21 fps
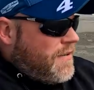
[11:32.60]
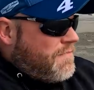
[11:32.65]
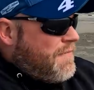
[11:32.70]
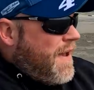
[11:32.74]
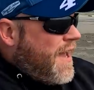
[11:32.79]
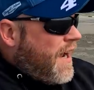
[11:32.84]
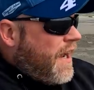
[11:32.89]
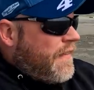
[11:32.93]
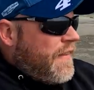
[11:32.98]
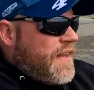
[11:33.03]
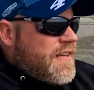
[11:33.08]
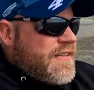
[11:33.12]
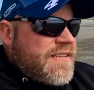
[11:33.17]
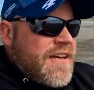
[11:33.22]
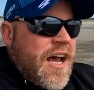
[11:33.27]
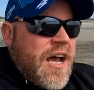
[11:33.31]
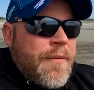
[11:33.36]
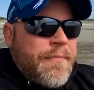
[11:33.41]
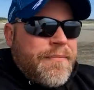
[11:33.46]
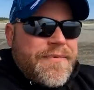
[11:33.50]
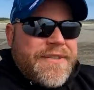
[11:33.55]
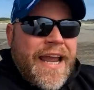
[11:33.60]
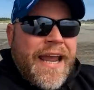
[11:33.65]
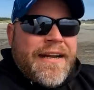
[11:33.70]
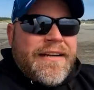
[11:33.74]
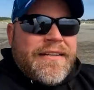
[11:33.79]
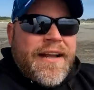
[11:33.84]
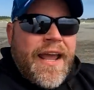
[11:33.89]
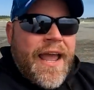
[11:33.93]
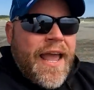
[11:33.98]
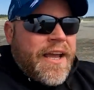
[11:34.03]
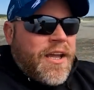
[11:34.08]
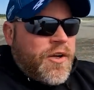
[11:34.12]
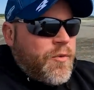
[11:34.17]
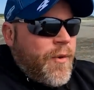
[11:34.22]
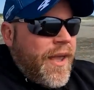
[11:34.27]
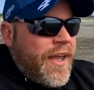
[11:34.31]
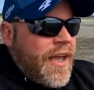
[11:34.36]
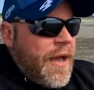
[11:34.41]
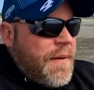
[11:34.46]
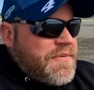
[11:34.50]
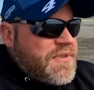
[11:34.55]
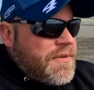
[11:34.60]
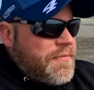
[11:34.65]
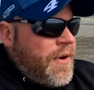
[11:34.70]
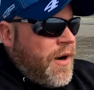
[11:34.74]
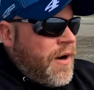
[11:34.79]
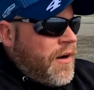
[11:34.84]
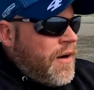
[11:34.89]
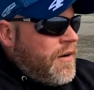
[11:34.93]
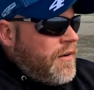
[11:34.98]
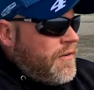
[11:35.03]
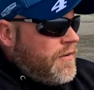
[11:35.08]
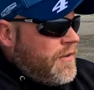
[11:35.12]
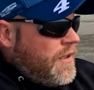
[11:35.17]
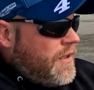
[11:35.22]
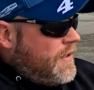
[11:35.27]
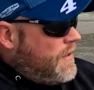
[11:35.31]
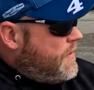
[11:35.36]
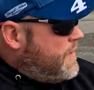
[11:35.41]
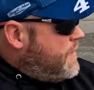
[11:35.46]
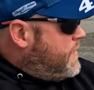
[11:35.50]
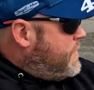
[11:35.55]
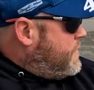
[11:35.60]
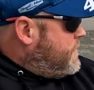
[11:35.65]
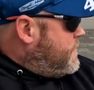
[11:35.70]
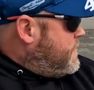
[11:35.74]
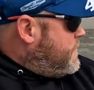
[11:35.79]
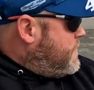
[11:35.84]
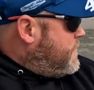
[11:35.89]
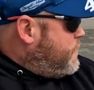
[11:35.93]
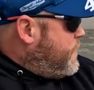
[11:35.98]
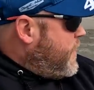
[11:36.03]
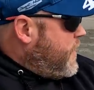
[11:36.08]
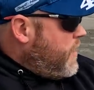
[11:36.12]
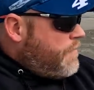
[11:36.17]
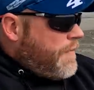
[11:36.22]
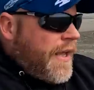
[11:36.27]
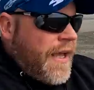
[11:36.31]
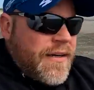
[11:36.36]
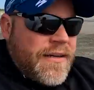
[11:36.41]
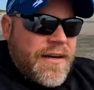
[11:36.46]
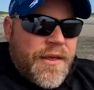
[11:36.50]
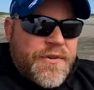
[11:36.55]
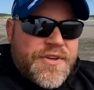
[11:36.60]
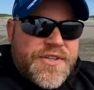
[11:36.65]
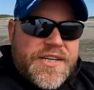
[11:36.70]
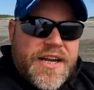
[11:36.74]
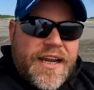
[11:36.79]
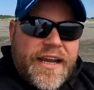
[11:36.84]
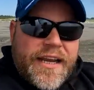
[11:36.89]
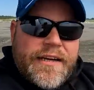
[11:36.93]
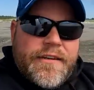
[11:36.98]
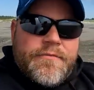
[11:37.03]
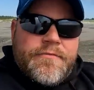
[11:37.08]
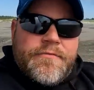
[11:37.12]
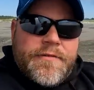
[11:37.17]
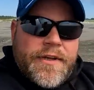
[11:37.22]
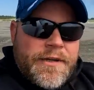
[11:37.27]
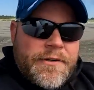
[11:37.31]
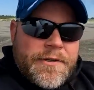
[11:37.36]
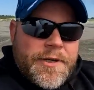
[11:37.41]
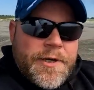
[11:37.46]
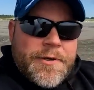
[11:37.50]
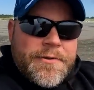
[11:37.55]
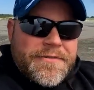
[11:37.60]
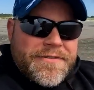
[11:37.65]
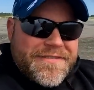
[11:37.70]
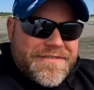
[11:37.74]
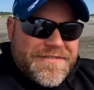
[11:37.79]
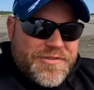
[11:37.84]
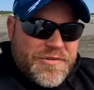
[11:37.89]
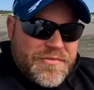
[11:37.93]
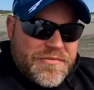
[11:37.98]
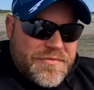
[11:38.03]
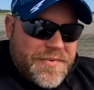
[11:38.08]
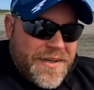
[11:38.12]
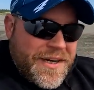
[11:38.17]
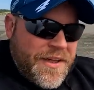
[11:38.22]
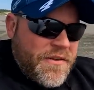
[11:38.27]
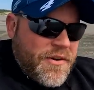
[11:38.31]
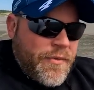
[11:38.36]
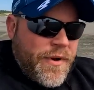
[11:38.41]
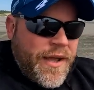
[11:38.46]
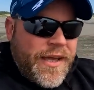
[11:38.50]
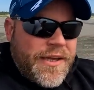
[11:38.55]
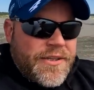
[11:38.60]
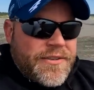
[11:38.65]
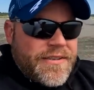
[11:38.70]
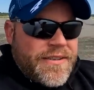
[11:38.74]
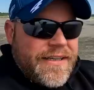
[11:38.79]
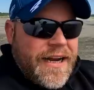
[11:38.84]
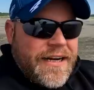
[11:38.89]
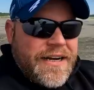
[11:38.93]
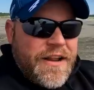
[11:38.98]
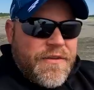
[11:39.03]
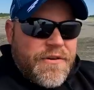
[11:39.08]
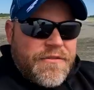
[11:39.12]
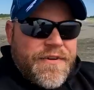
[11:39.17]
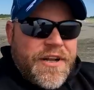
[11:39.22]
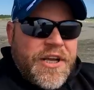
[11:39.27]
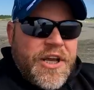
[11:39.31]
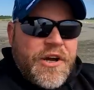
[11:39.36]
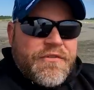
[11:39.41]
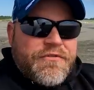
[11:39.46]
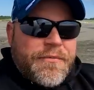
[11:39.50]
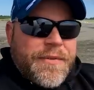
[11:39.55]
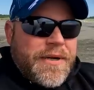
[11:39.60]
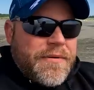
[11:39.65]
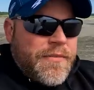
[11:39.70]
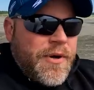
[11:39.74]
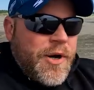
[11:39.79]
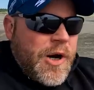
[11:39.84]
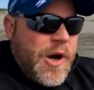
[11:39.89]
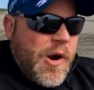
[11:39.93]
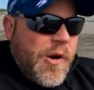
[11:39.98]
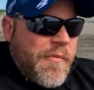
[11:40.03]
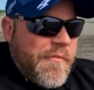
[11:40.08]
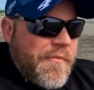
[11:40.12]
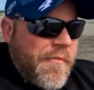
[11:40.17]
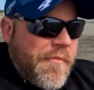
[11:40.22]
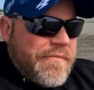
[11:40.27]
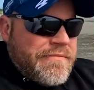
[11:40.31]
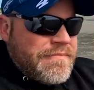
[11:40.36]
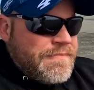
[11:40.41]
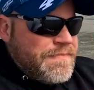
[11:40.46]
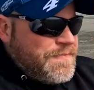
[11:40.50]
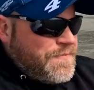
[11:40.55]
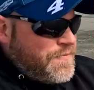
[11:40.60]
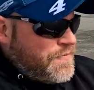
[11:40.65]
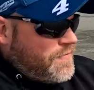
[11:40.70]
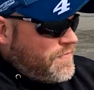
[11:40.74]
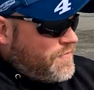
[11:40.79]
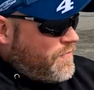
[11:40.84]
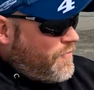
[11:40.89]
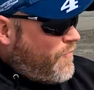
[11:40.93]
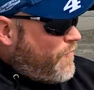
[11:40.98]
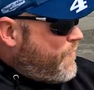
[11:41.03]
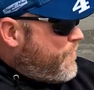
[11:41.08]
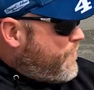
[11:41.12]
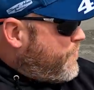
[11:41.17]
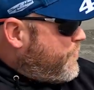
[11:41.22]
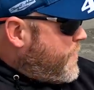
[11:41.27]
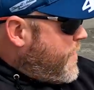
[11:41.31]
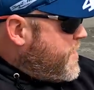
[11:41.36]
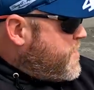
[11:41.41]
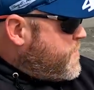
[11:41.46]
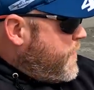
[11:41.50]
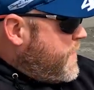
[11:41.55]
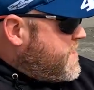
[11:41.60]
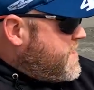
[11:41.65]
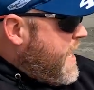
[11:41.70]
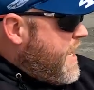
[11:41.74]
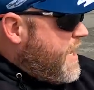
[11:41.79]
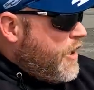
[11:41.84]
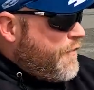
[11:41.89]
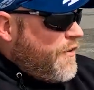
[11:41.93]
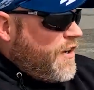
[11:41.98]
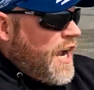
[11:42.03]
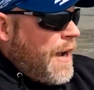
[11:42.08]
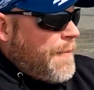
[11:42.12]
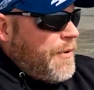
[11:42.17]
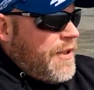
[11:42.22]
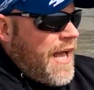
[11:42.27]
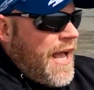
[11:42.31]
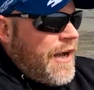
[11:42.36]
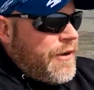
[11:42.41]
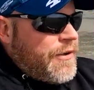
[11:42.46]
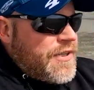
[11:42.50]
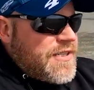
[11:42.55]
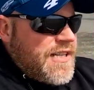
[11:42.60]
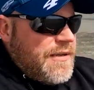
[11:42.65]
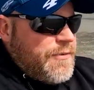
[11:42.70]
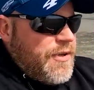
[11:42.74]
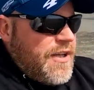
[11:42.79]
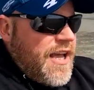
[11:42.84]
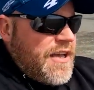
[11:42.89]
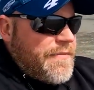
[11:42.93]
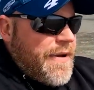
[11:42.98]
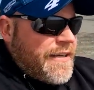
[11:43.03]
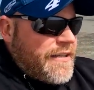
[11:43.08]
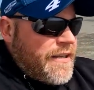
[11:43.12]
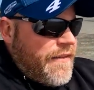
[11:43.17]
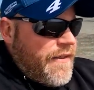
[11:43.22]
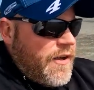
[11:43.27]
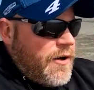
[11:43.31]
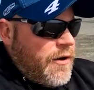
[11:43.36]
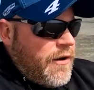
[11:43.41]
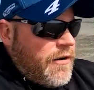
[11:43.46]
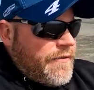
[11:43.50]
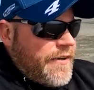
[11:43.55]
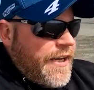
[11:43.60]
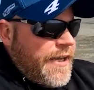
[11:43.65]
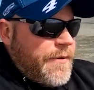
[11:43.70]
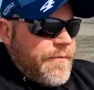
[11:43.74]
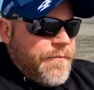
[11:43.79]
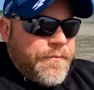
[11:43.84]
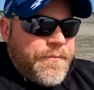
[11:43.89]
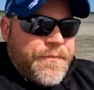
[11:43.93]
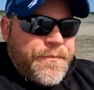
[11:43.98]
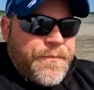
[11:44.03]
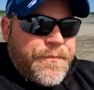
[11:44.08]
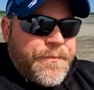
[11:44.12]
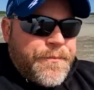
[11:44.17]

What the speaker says: Making this up day to day. I could wake up tomorrow. We could be in another state. I don't know. But either way, you'll get another video from me tomorrow. Just want to stay here for a couple hours and then we'll head back to the RV.